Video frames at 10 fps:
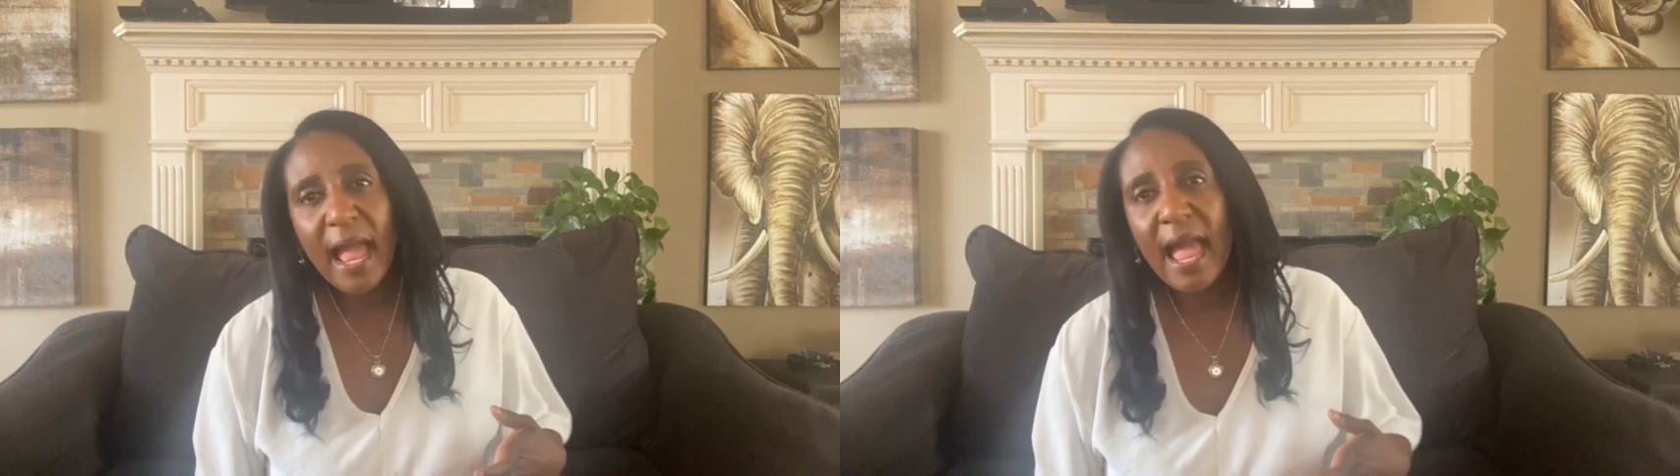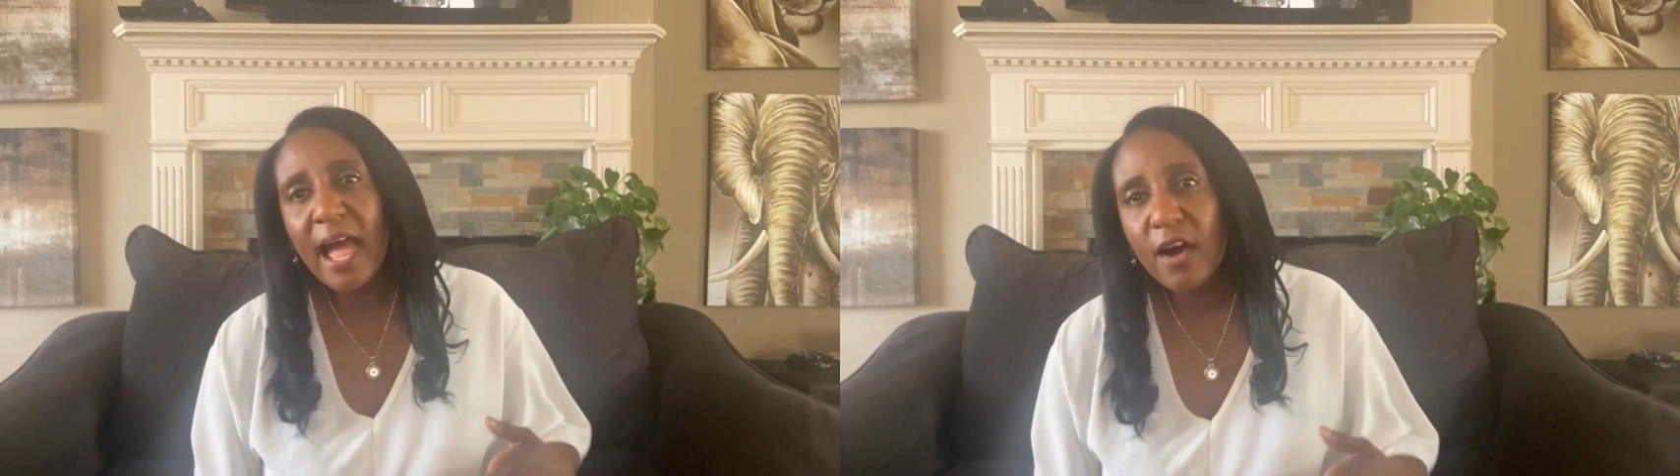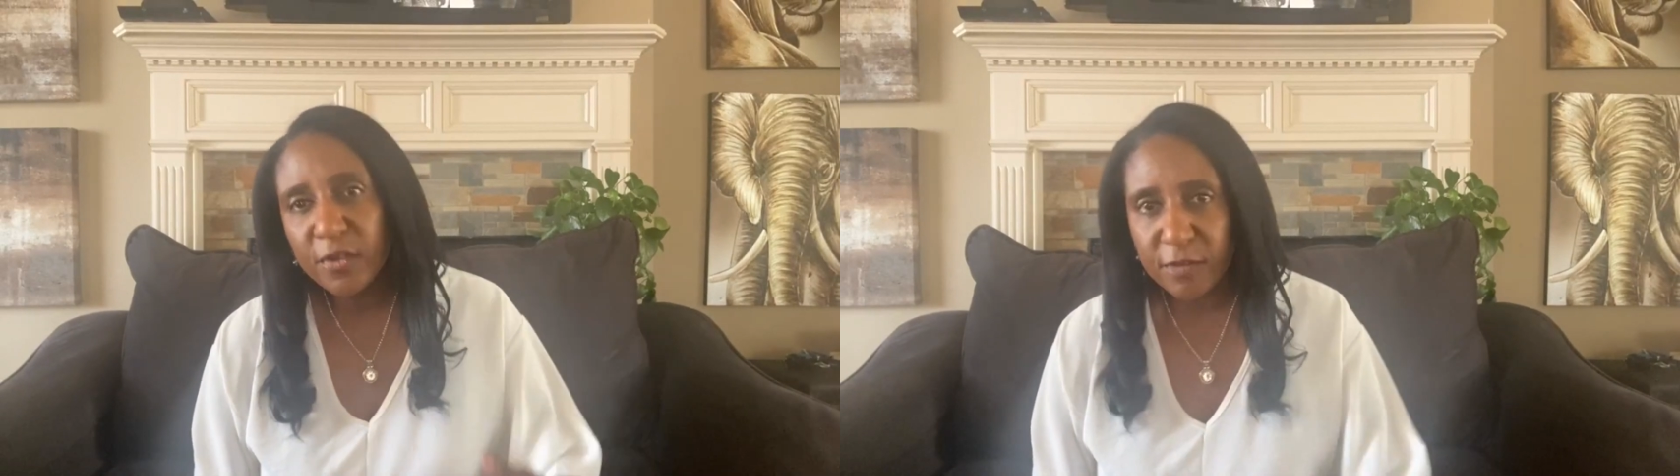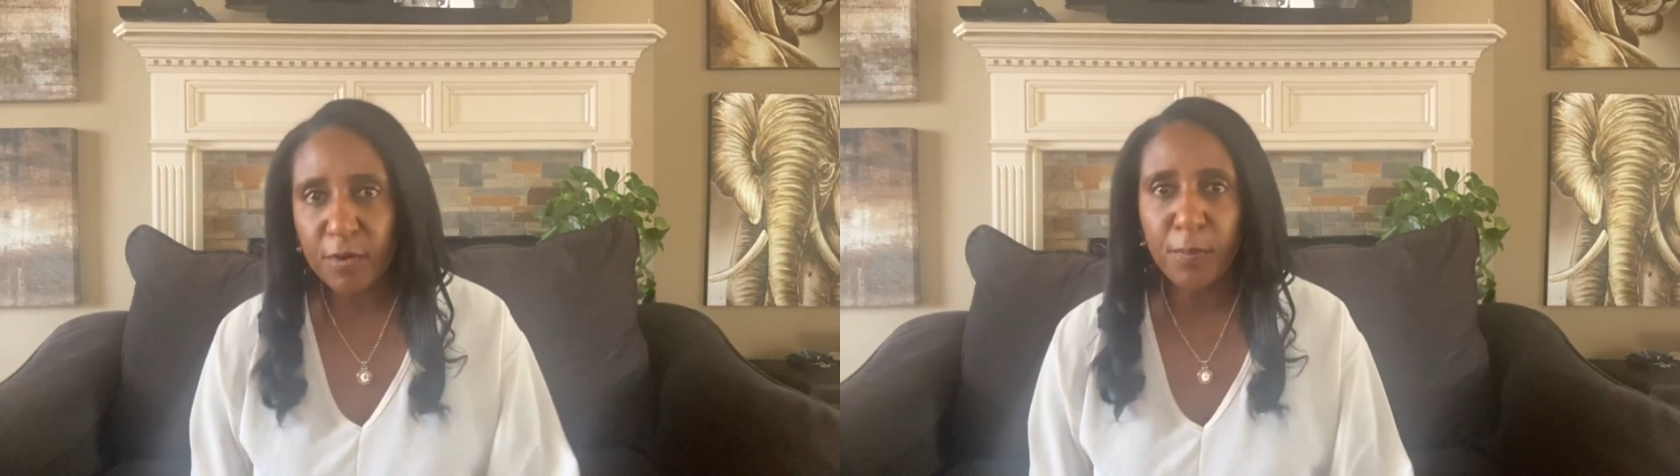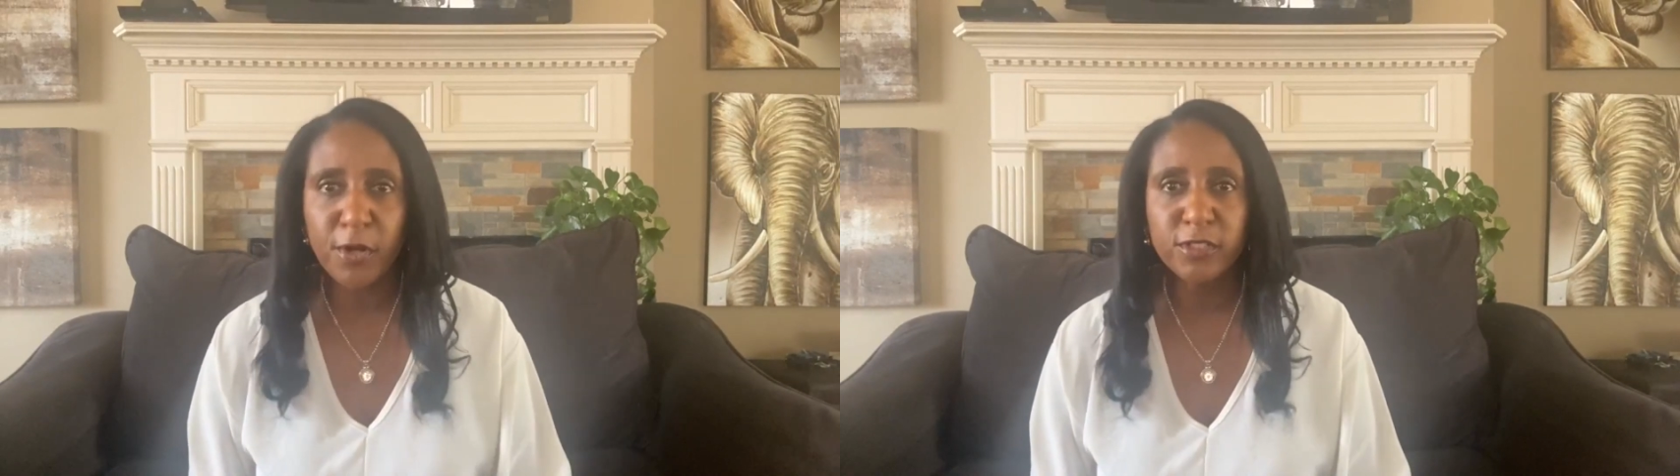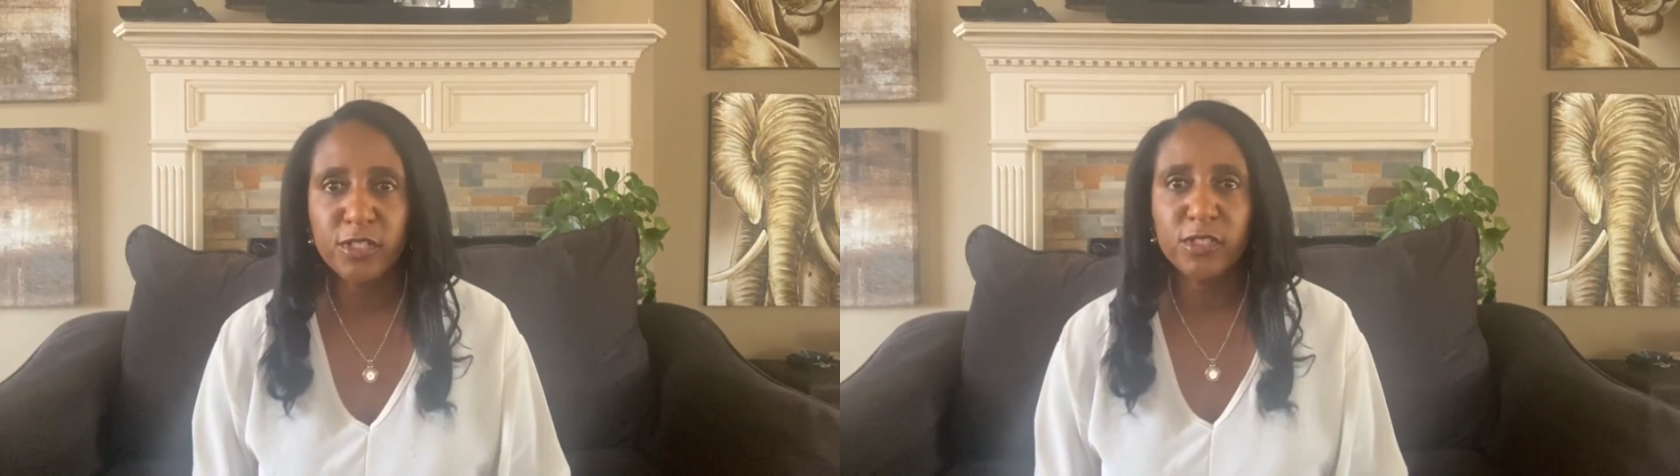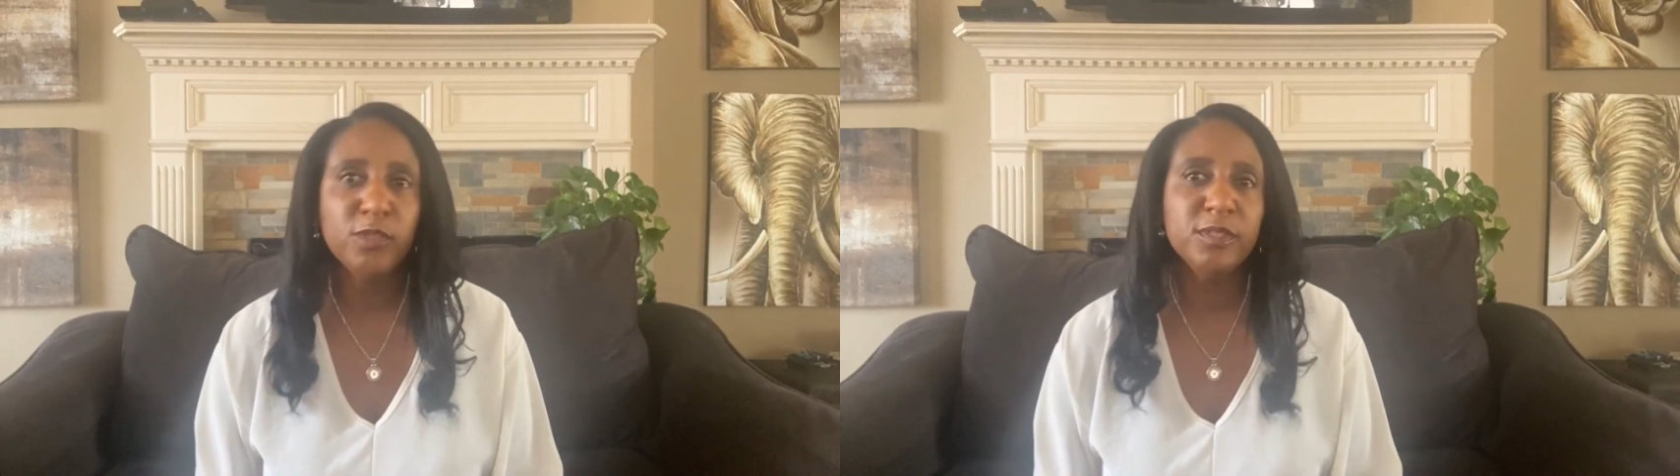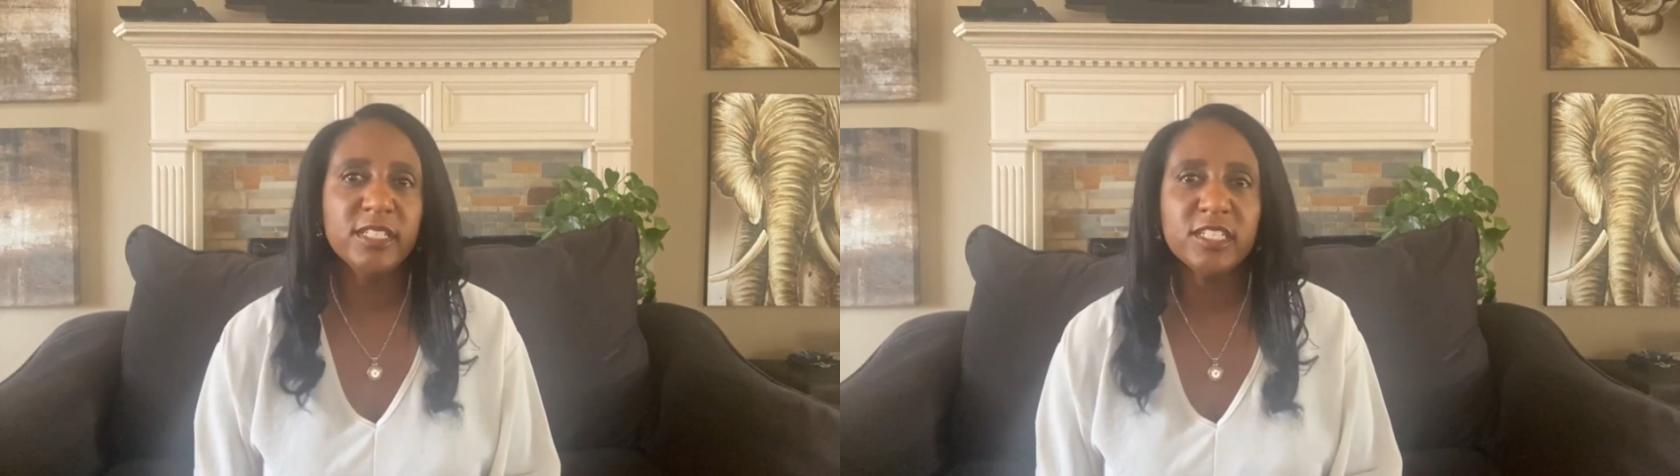out of a person
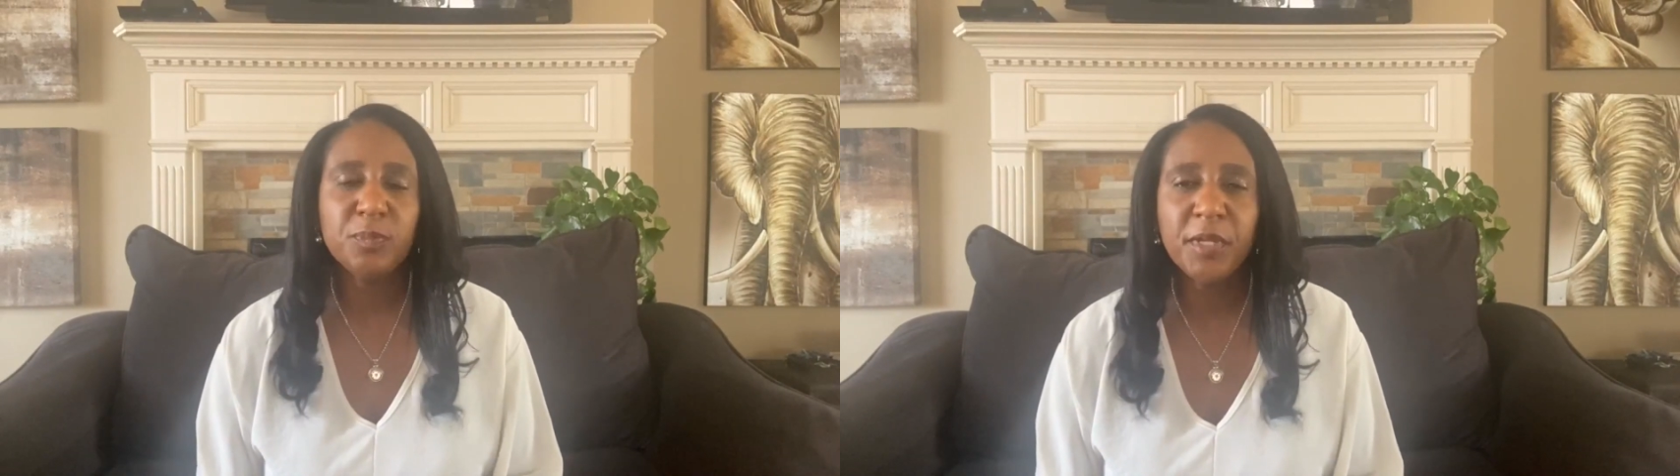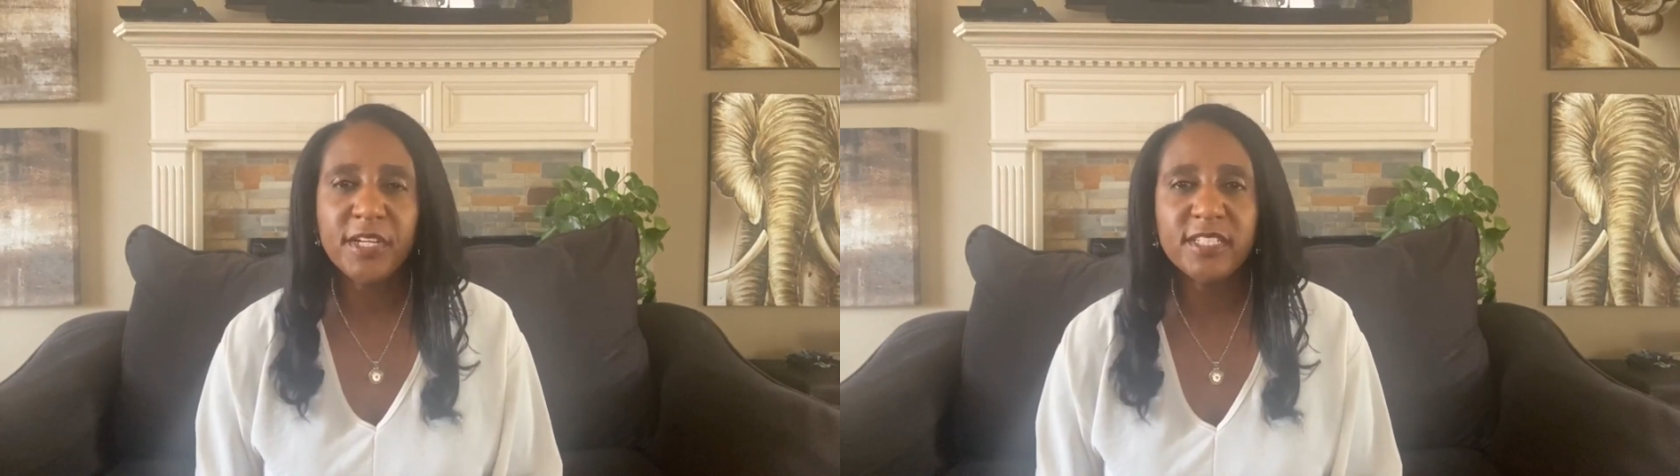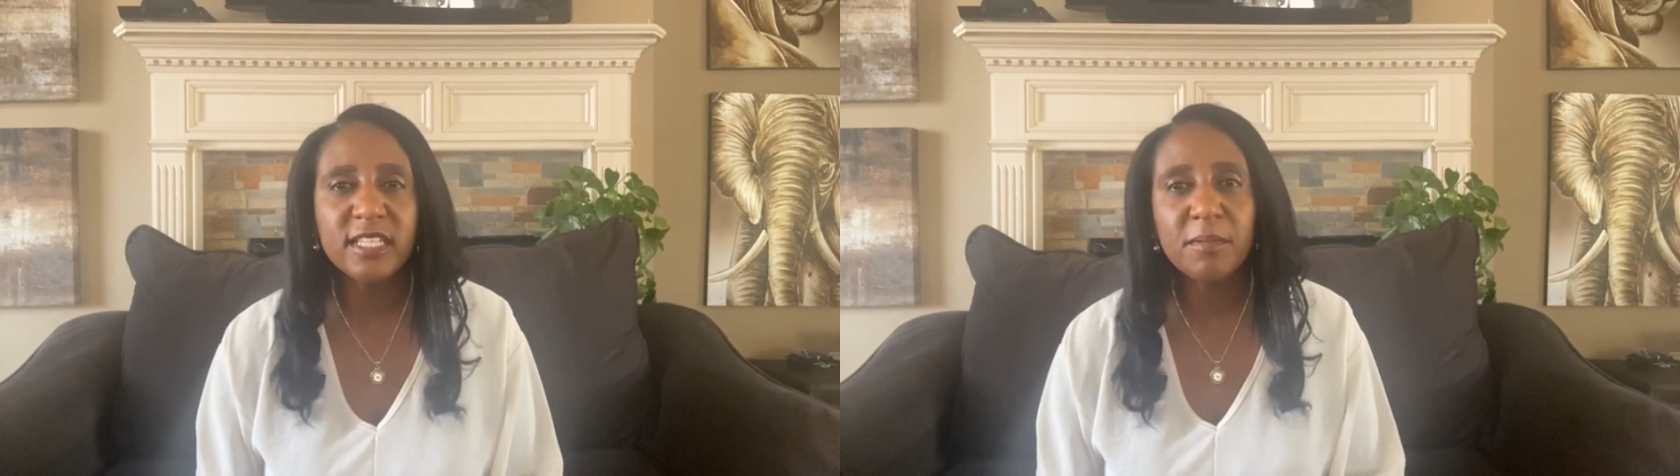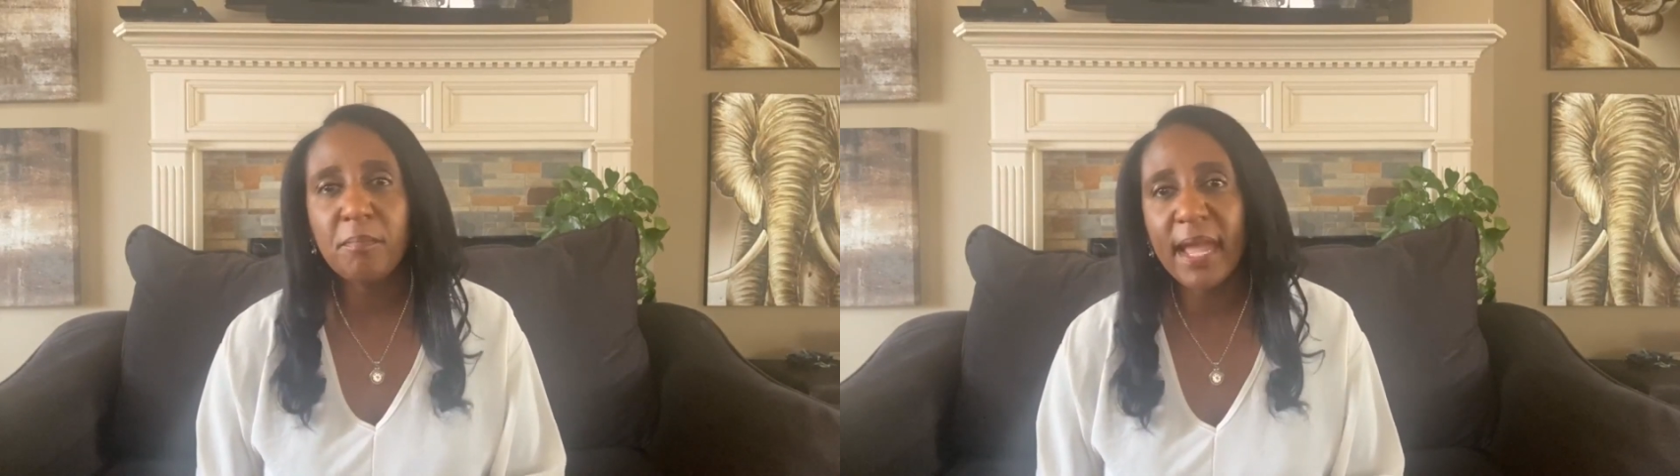who is experiencing